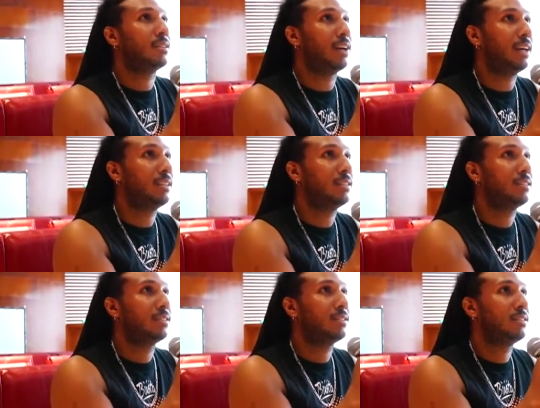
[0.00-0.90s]
Right?
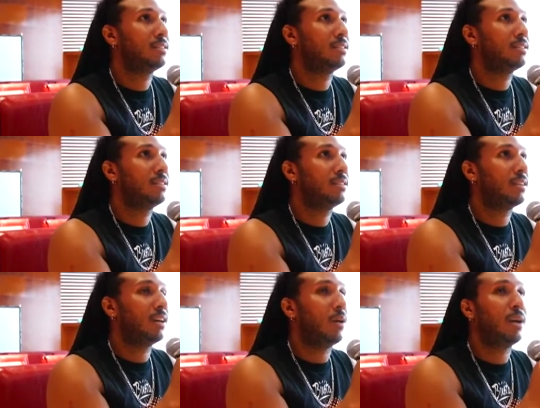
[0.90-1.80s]

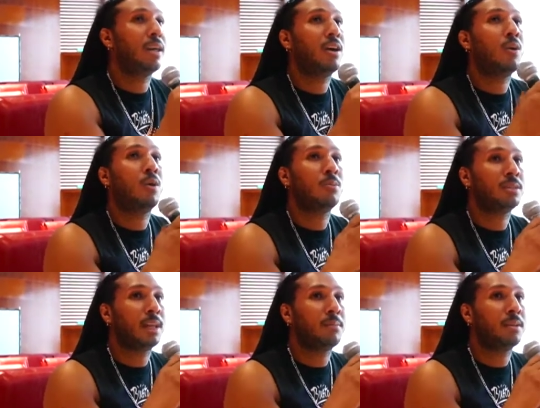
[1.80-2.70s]
I want to hear one more
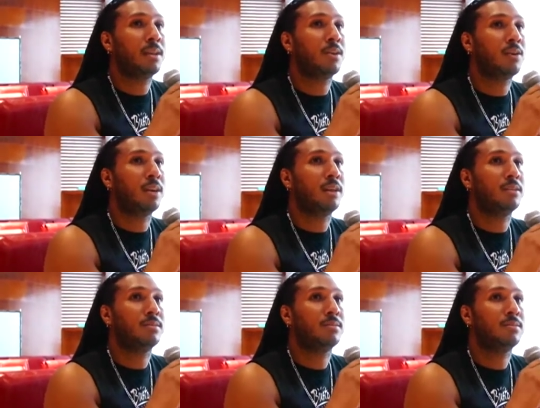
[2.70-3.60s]
time and then I'm going to get